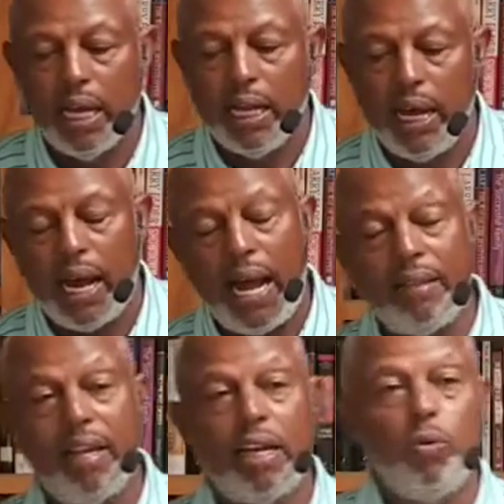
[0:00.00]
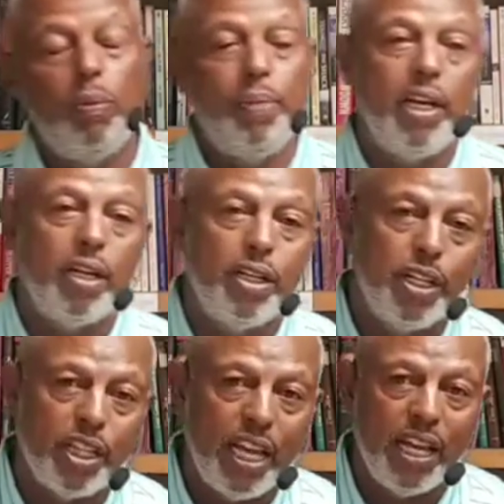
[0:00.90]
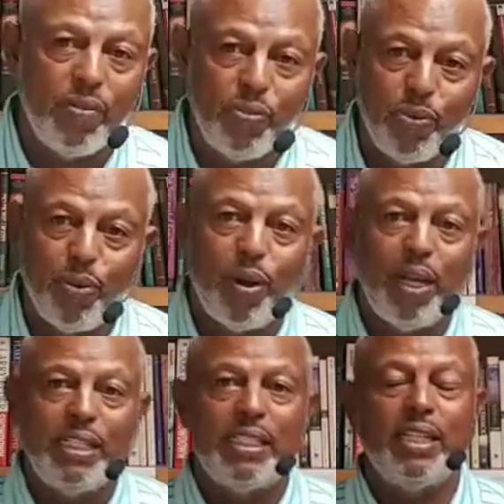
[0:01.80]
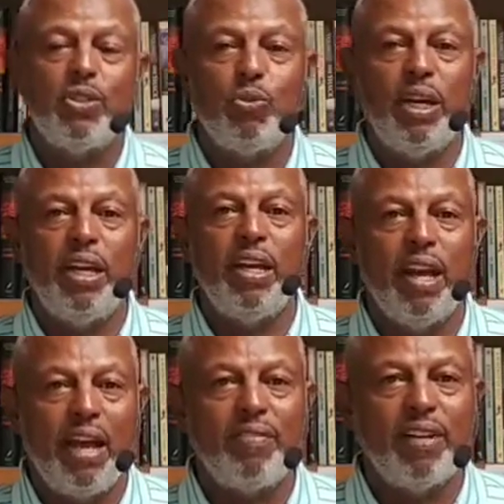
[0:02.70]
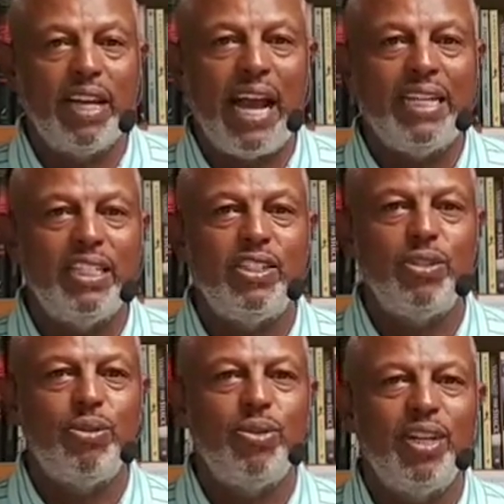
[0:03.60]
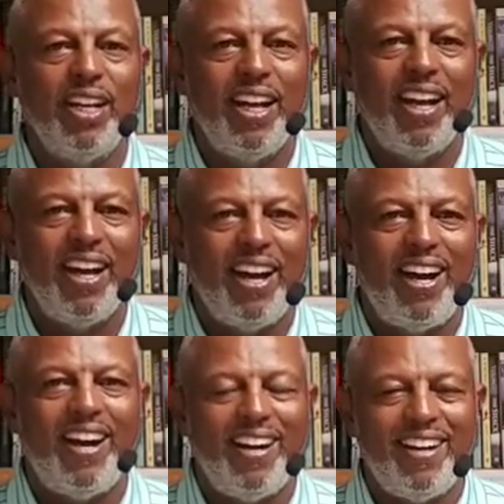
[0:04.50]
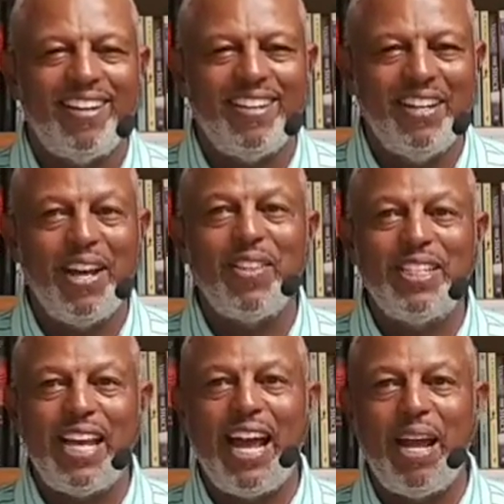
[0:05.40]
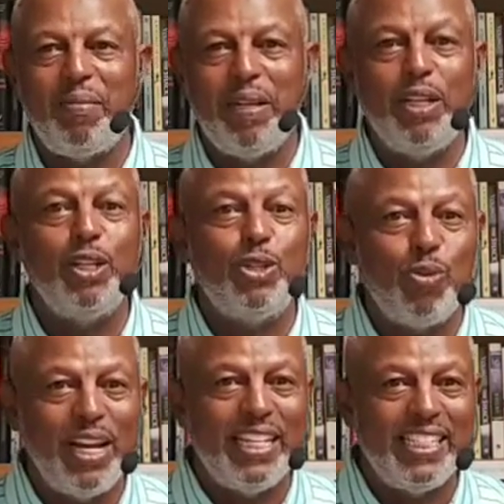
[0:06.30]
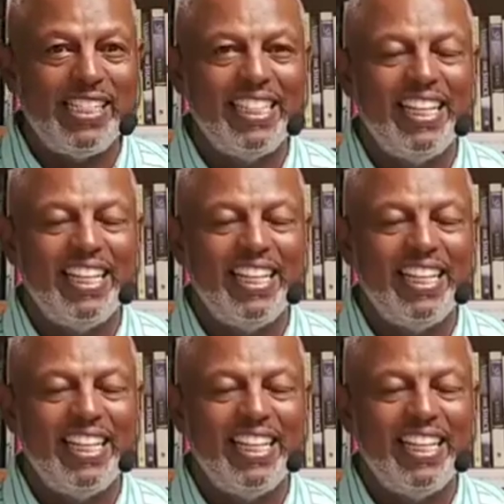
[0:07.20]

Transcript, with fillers: Now, I think it would be a good thing if, since we have gotten to uh, another time in the 20s,